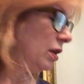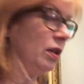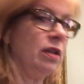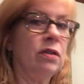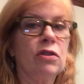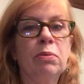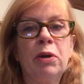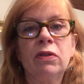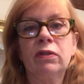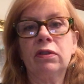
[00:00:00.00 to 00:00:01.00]
And then she
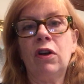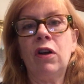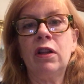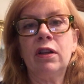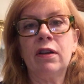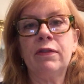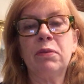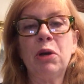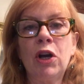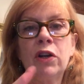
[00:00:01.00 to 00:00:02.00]
posts all of the
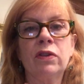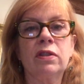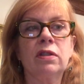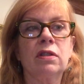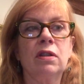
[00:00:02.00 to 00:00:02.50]
parts